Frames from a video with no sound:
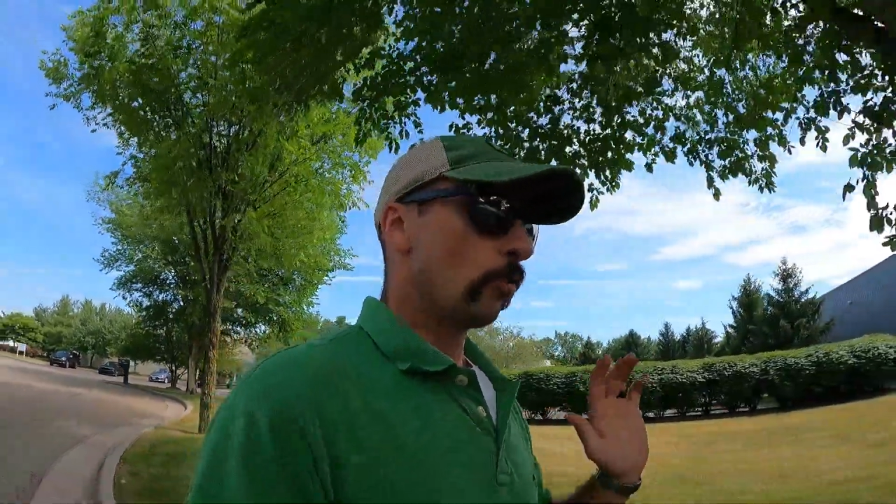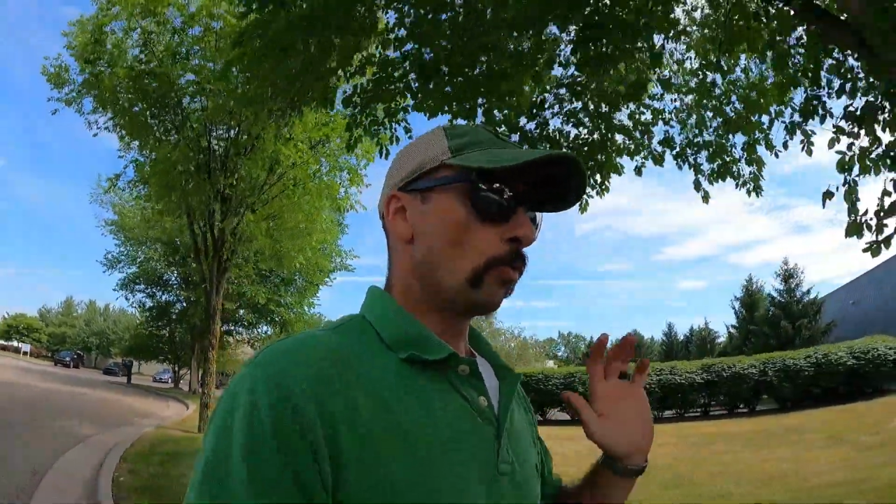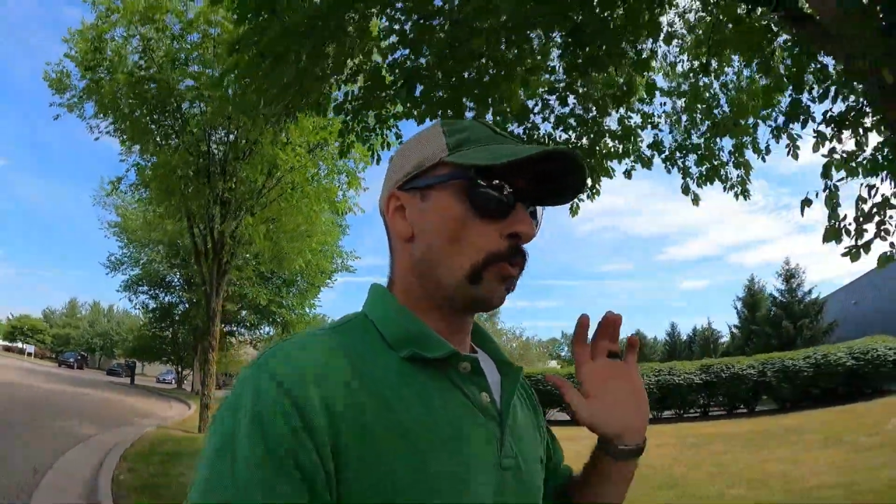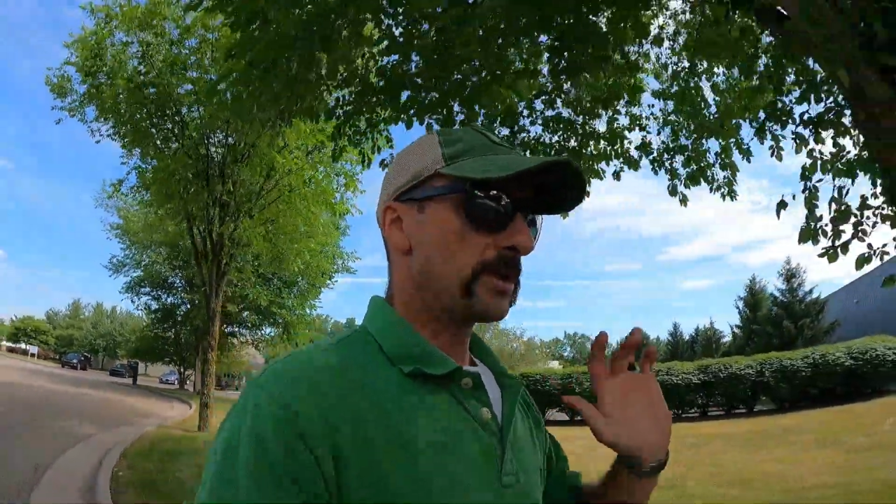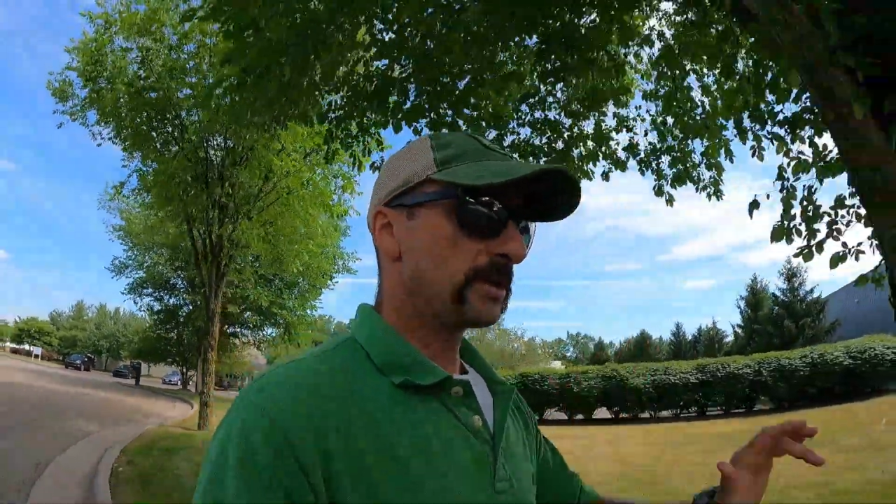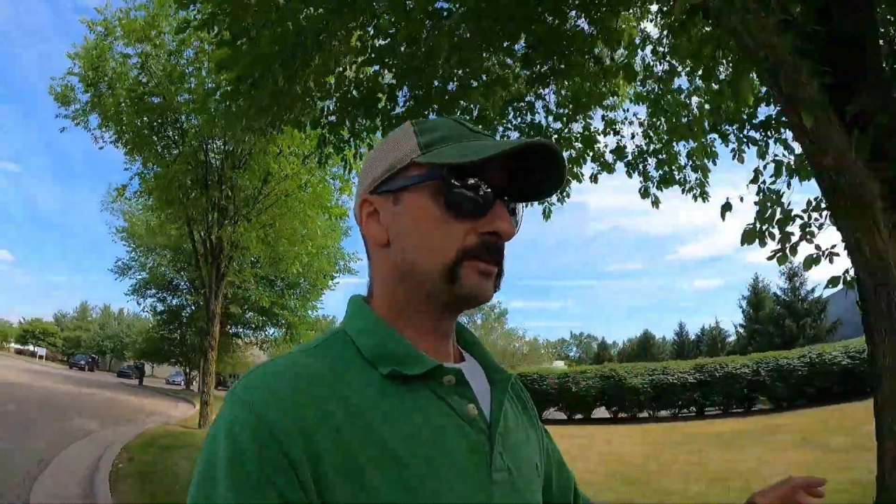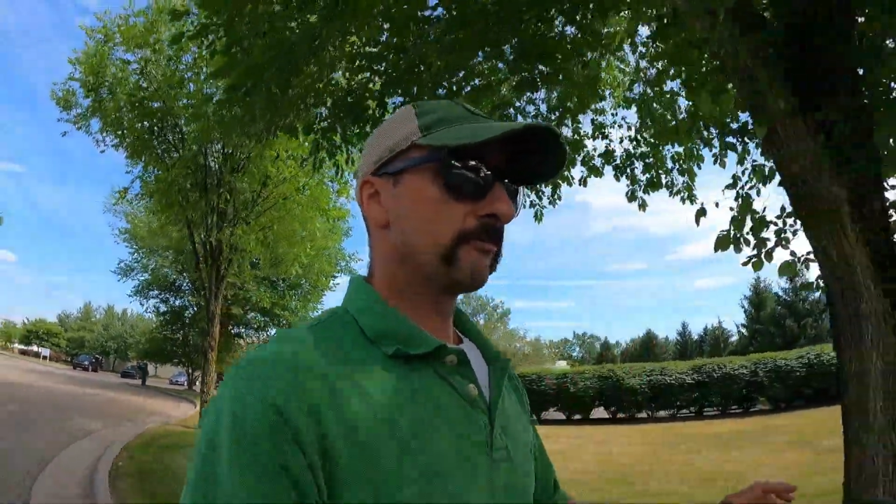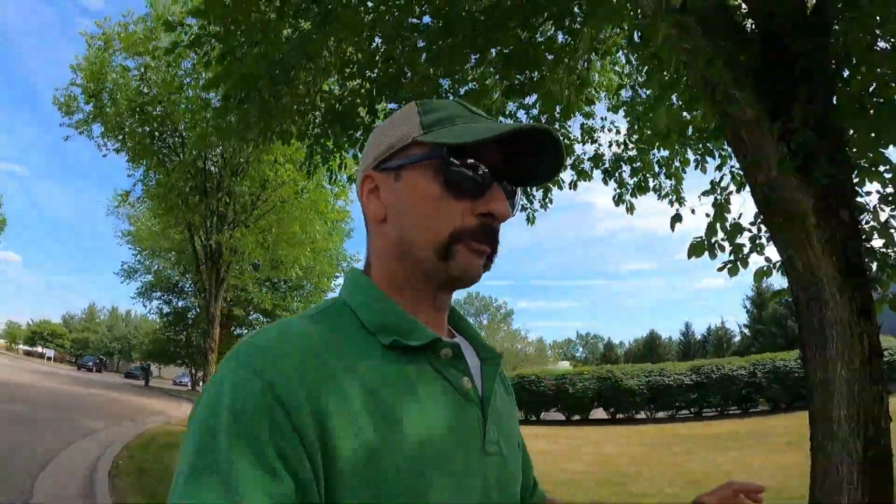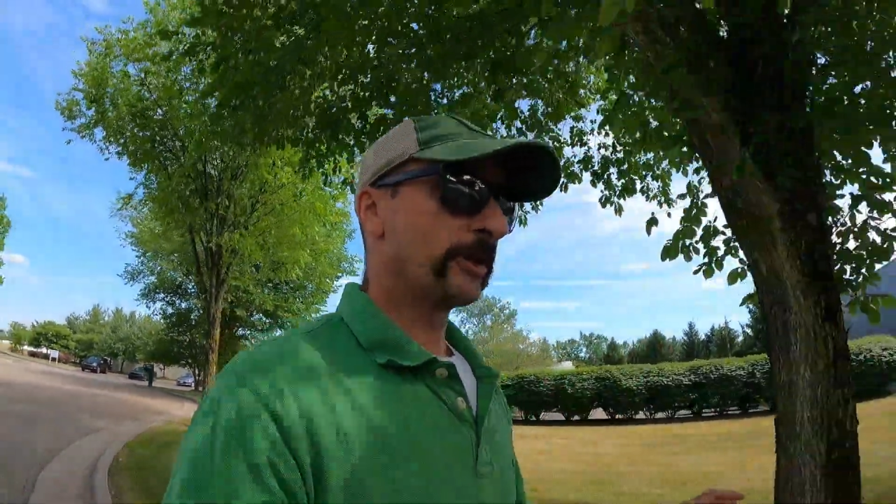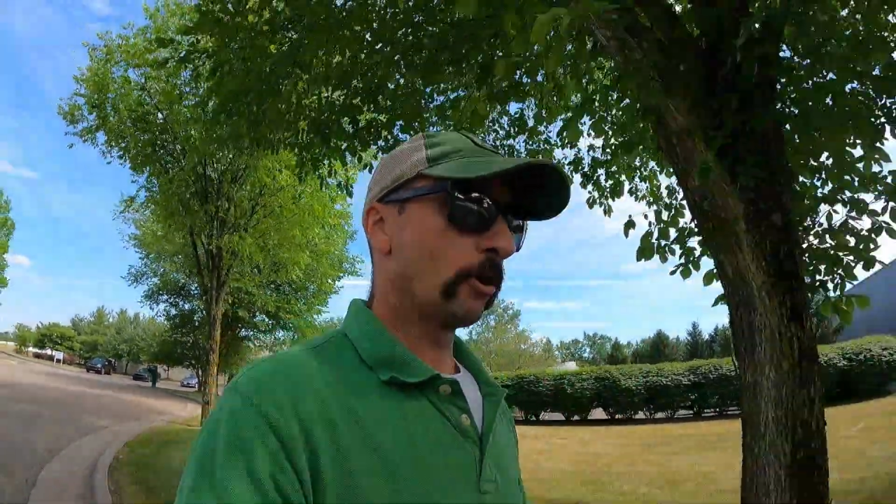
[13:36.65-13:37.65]
we can
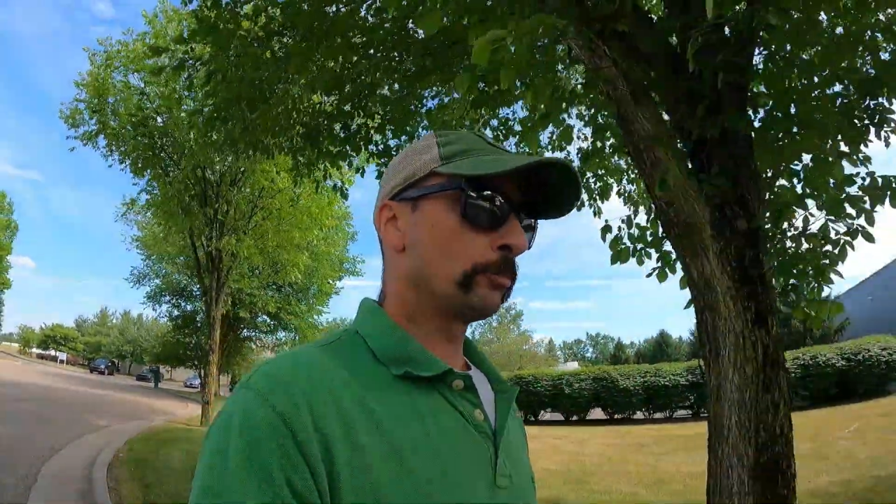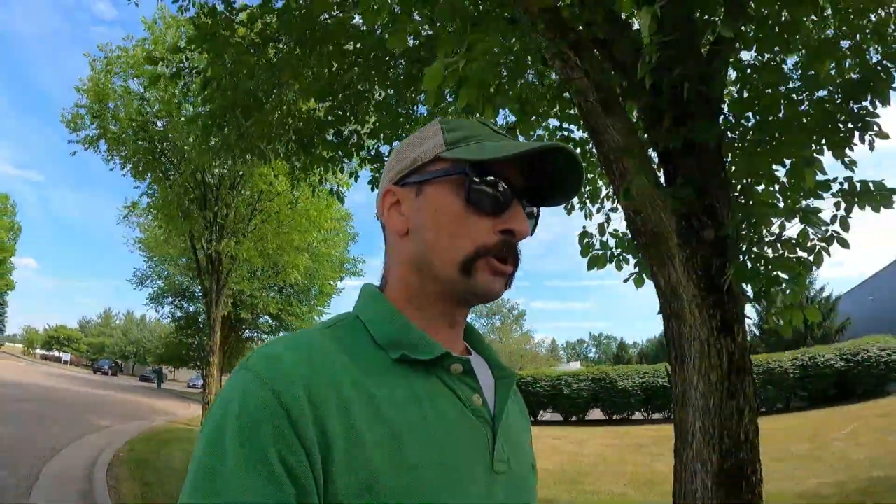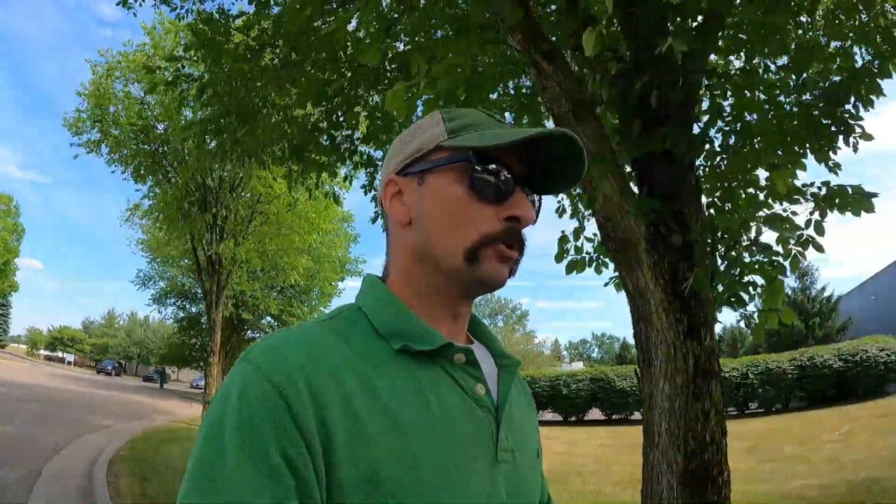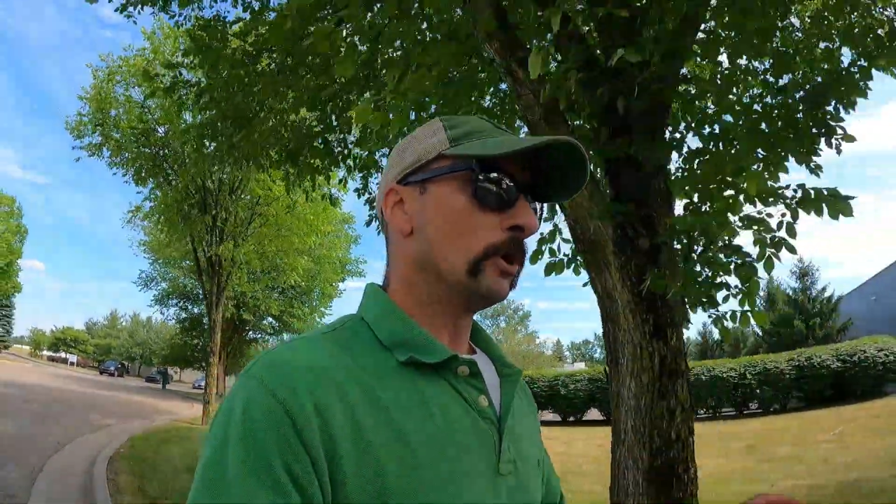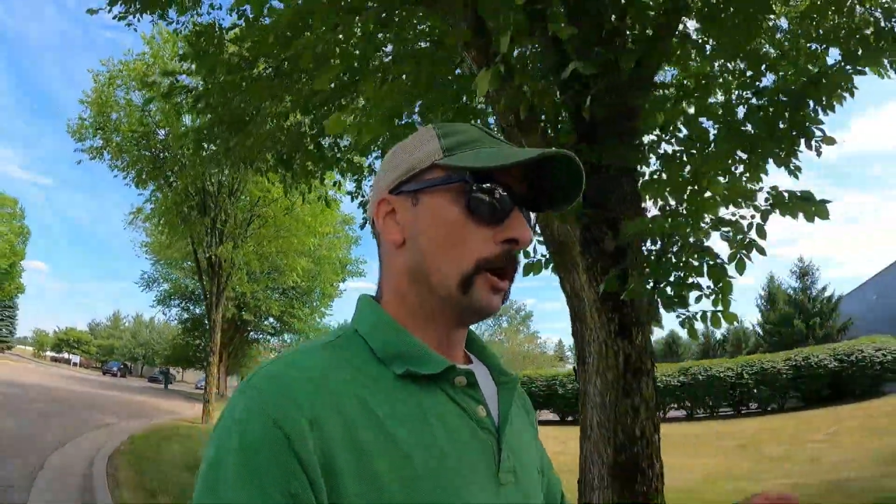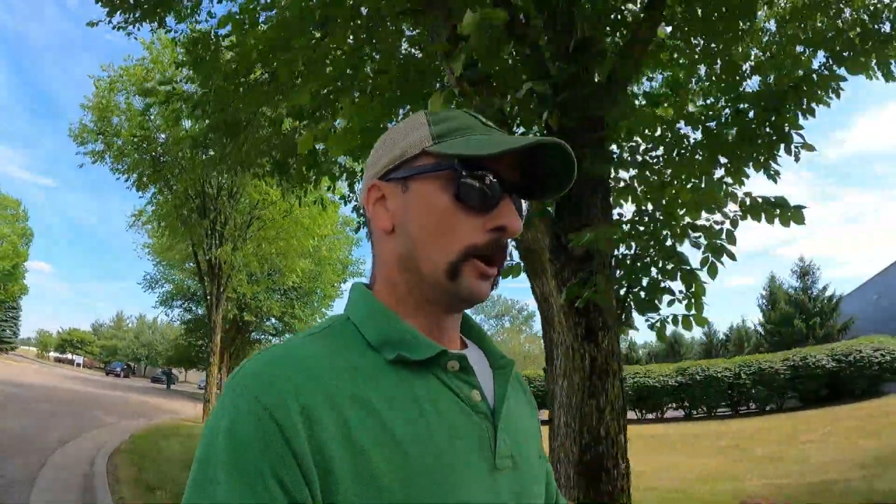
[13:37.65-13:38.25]
definitely help you.